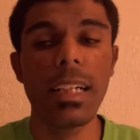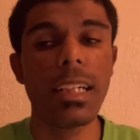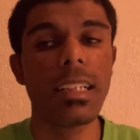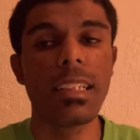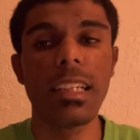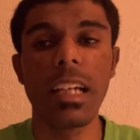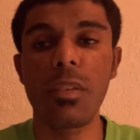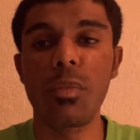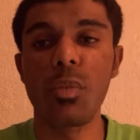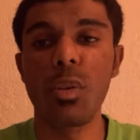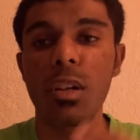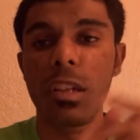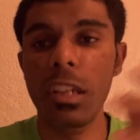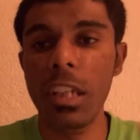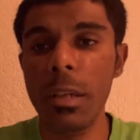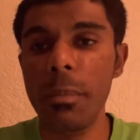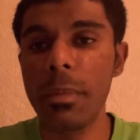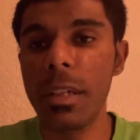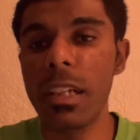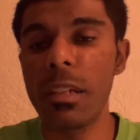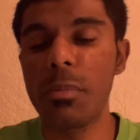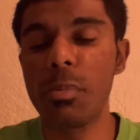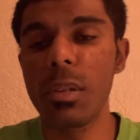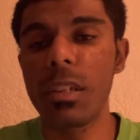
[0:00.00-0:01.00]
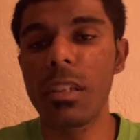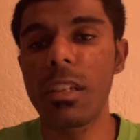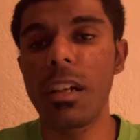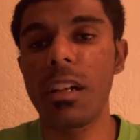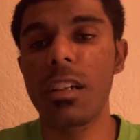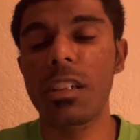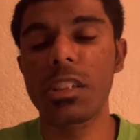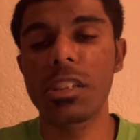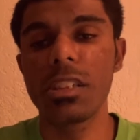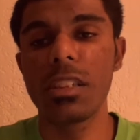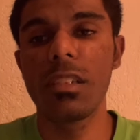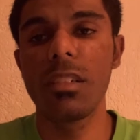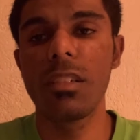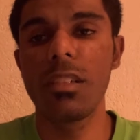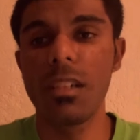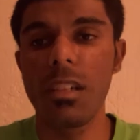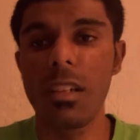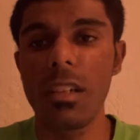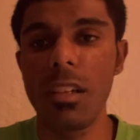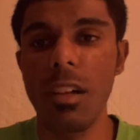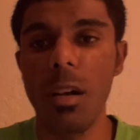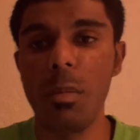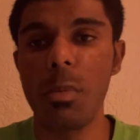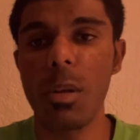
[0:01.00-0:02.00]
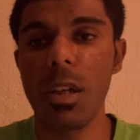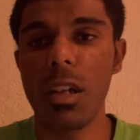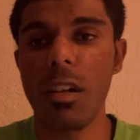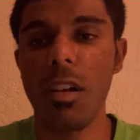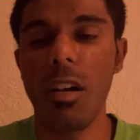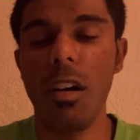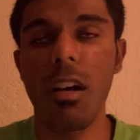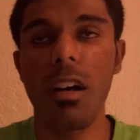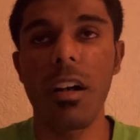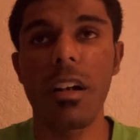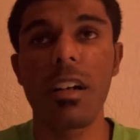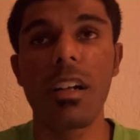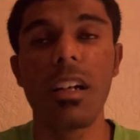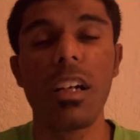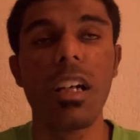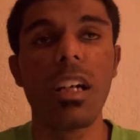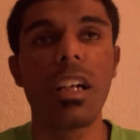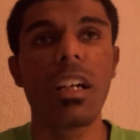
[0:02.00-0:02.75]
never a limited production number car,